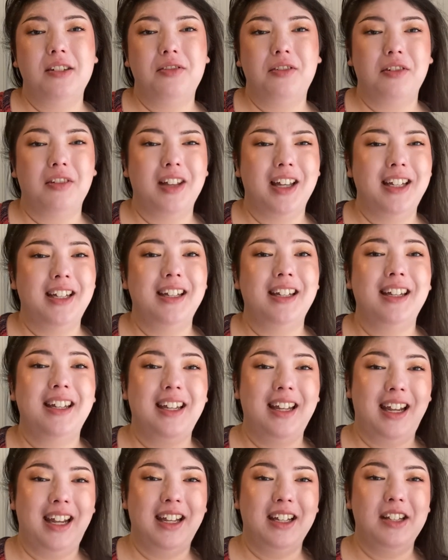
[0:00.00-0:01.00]
for like
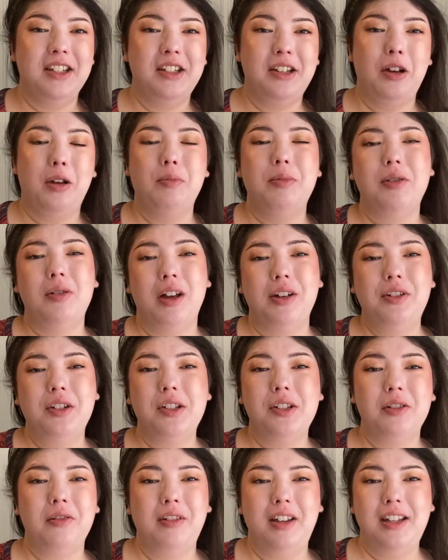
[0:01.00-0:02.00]
hand soap, so I
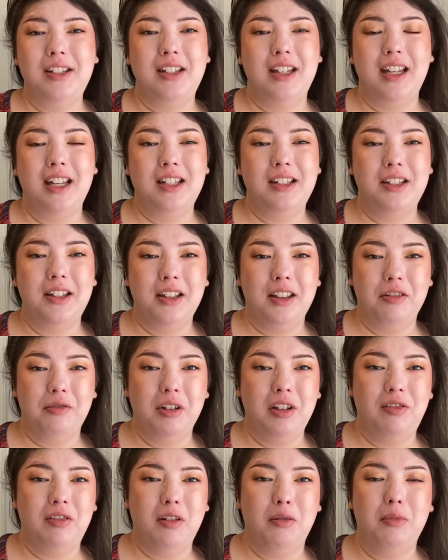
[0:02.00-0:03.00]
just squeezed it into the
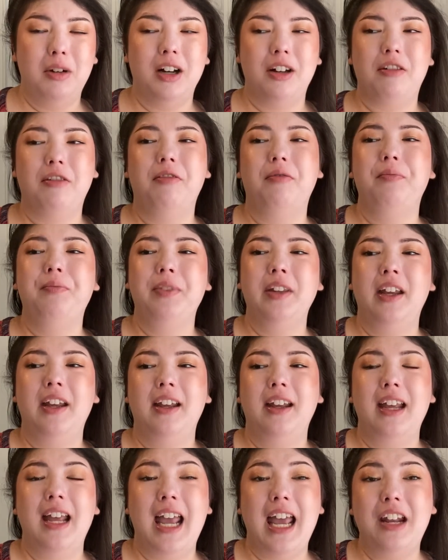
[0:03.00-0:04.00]
refill bottle
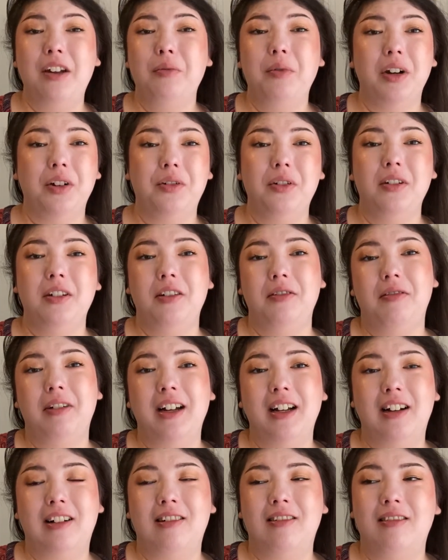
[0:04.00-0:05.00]
and it worked really
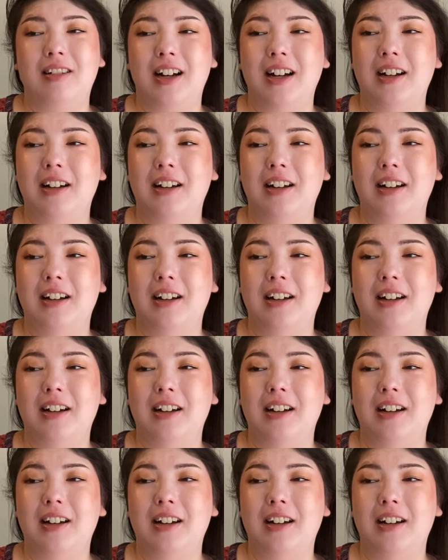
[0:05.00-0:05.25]
well.